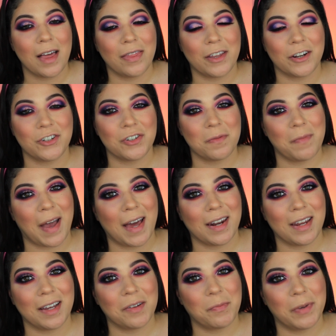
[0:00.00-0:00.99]
They're
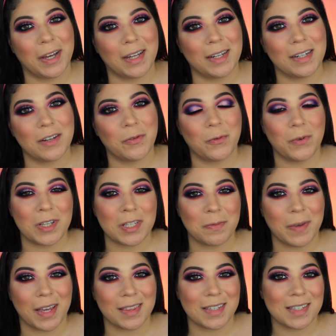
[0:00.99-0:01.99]
dramatic but
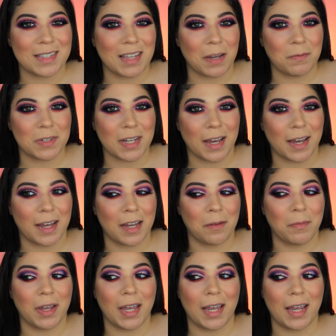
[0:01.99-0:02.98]
wispy at the same
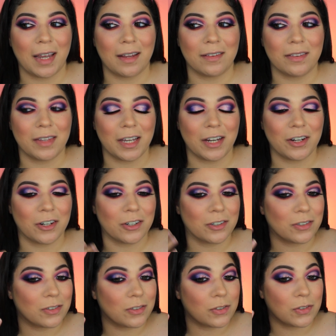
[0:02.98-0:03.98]
time, and
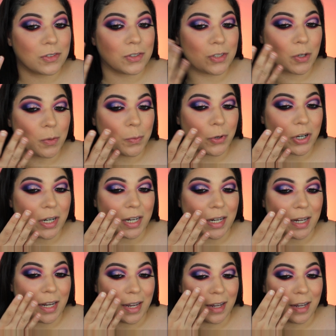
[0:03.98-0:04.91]
they're so pretty,